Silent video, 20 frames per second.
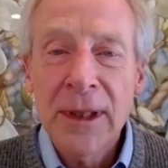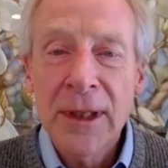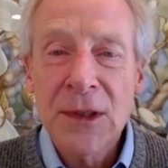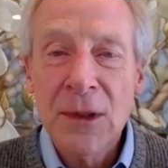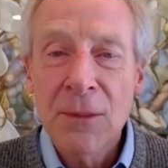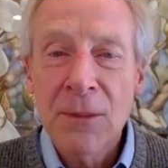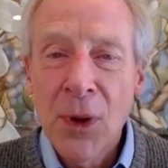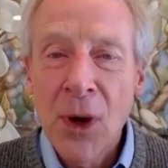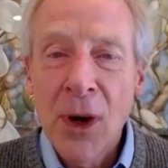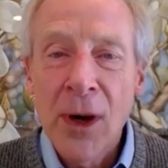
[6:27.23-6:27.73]
us
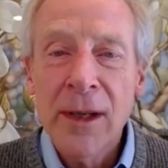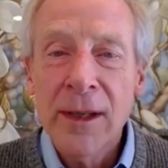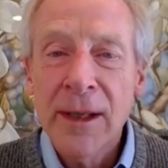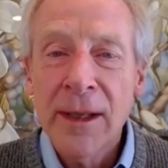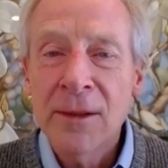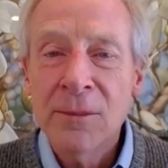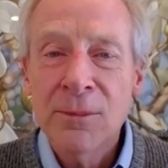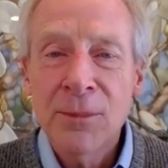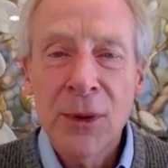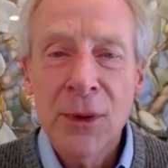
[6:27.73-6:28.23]
apart
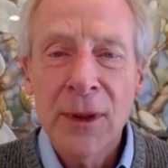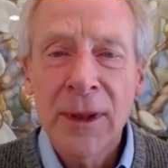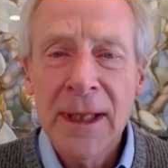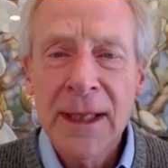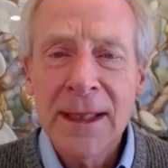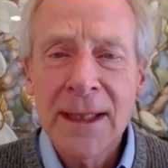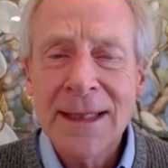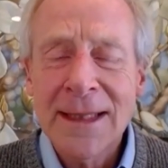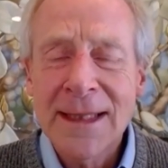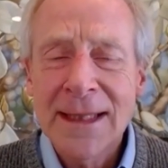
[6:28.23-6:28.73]
and pulling
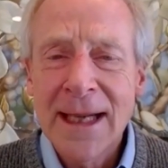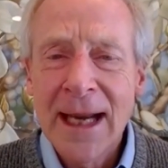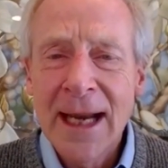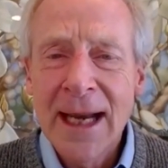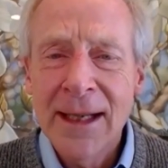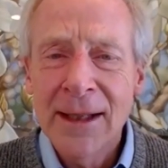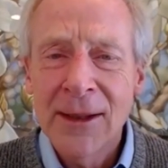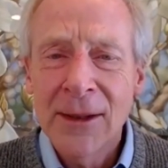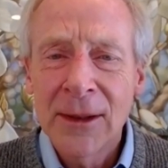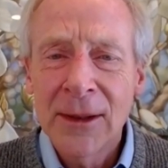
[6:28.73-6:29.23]
us
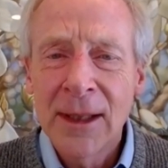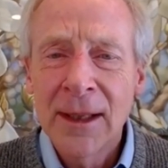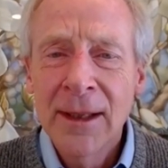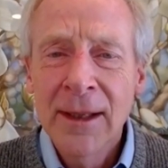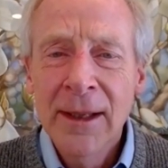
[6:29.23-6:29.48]
down.